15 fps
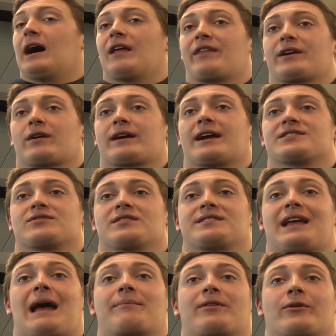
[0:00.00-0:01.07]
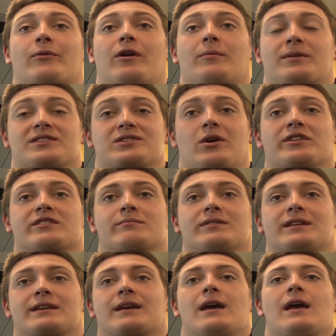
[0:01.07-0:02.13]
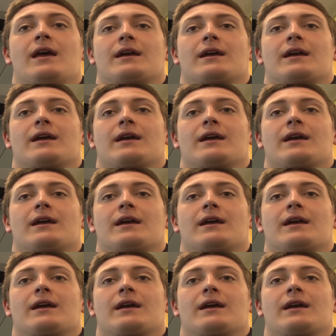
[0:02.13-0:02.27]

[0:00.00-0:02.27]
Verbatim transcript: Uh, I think our guys are adapting well because ultimately,